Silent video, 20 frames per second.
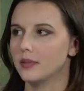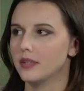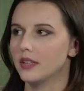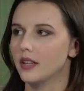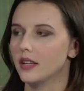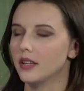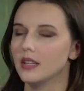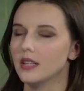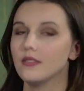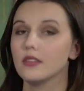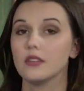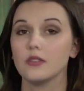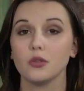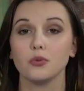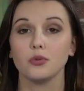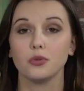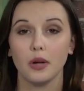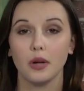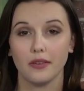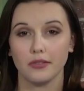and even if
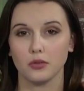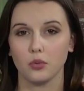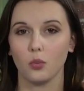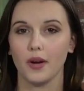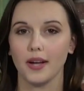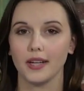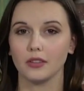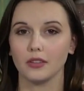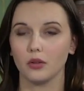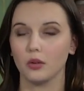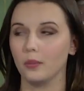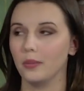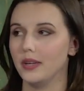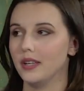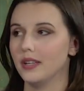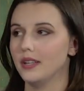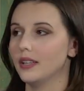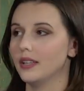you do have to wait a little bit,